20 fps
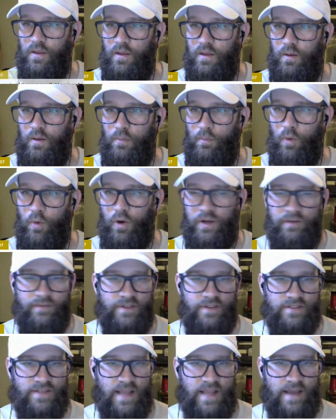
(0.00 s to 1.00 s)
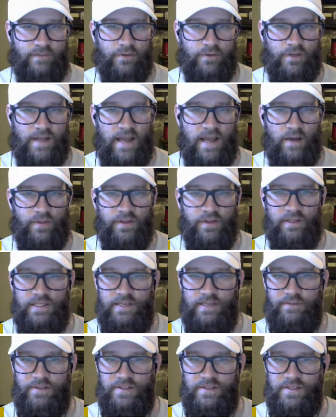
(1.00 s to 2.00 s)
More convinced ever now that
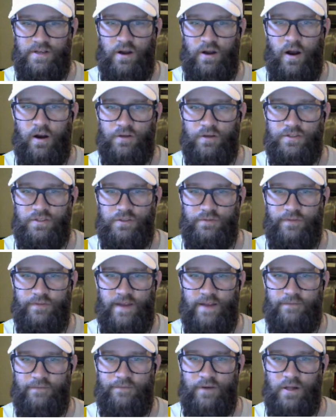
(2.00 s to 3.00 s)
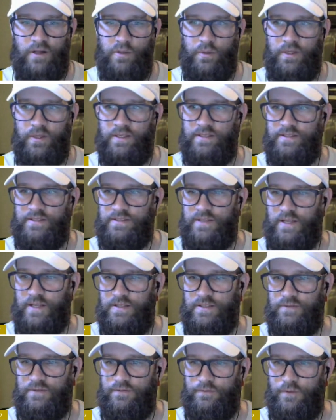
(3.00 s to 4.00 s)
Levy is an Arsenal fan following his
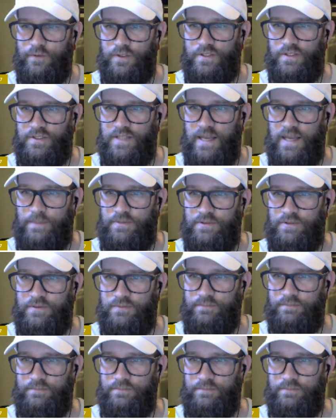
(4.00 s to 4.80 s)
son's footsteps.